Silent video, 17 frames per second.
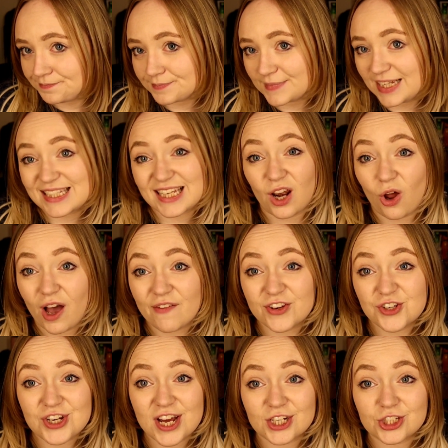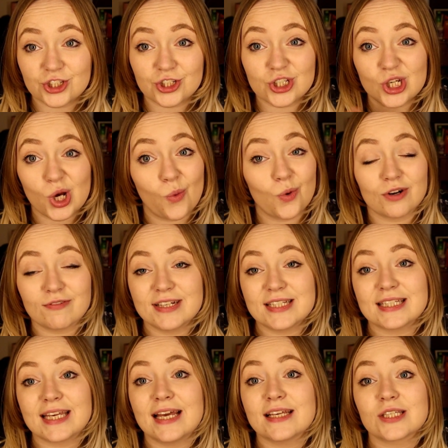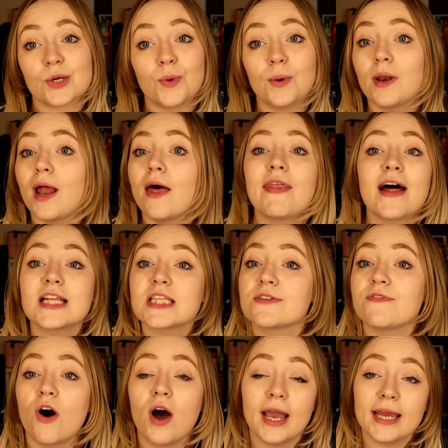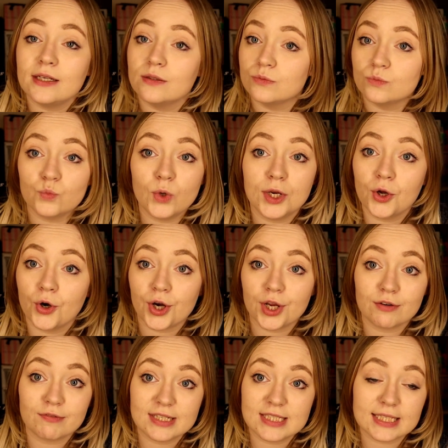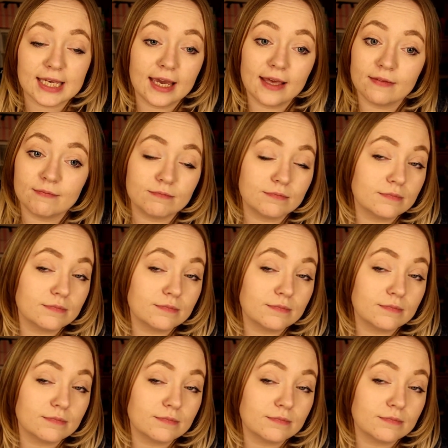It's a live injection, you don't want to risk it. So we were like, that's fine, we're not going to risk it.